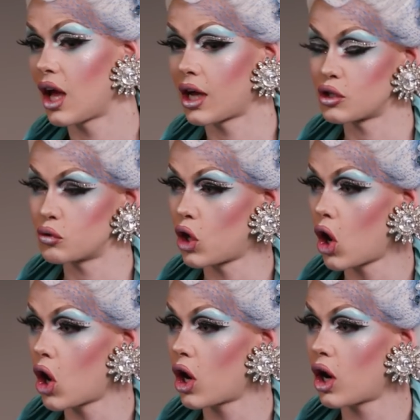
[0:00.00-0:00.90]
I got into a
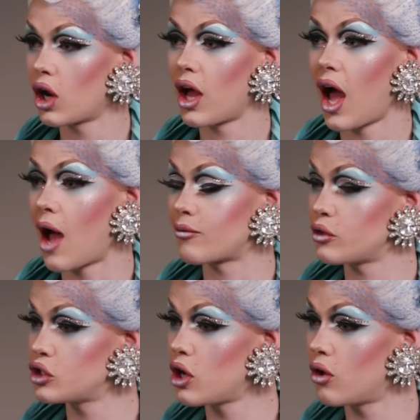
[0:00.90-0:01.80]
car after
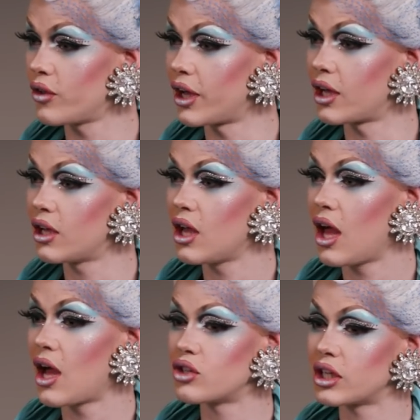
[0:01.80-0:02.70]
a show that I
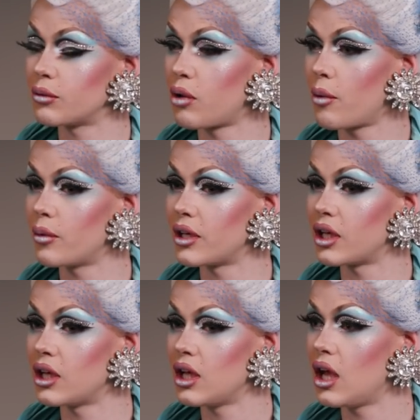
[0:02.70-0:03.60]
had drank
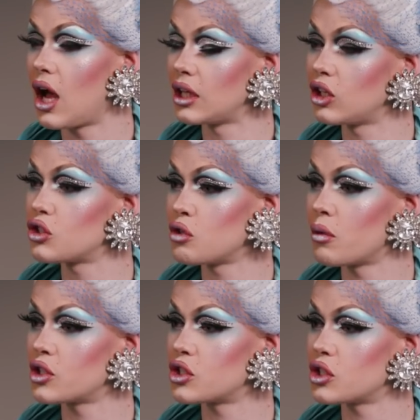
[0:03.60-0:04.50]
probably a little too
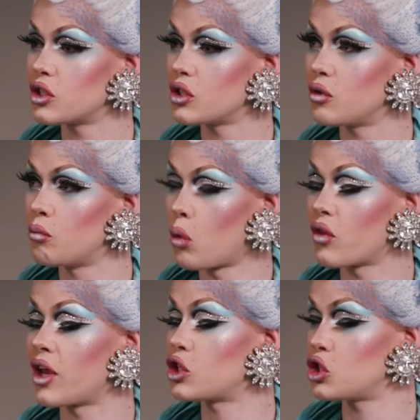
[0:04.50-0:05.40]
much more
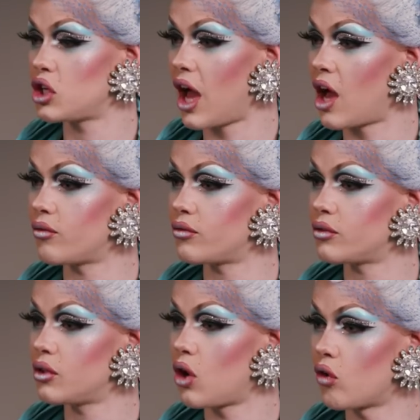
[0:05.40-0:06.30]
than I should have
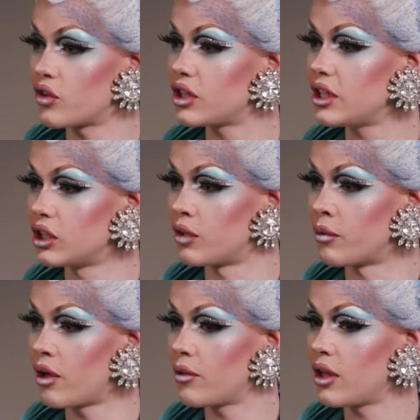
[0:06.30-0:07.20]
over the legal
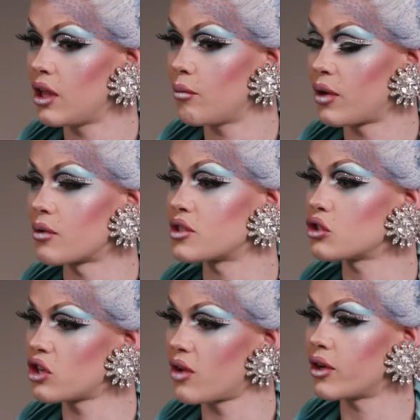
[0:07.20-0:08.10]
limit, but I was
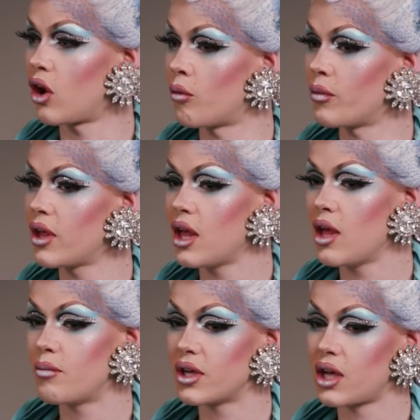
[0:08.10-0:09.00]
still driving home
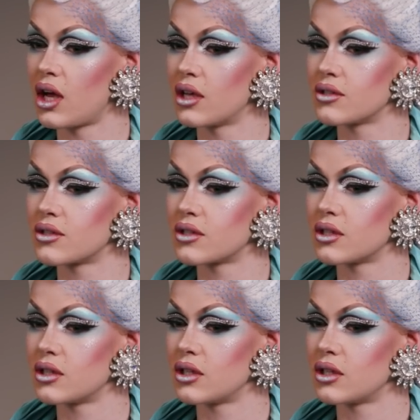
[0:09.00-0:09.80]
because